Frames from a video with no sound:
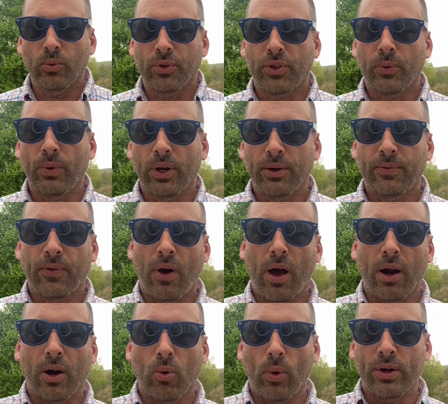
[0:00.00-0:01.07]
with the Ring of
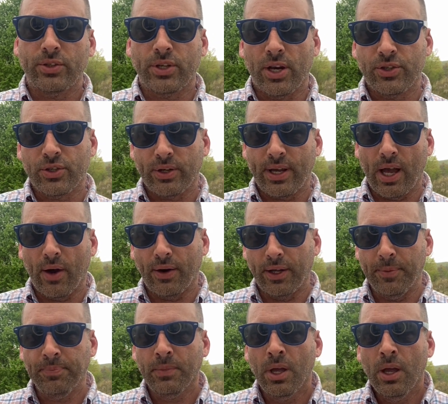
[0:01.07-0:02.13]
Fire in Westchester County.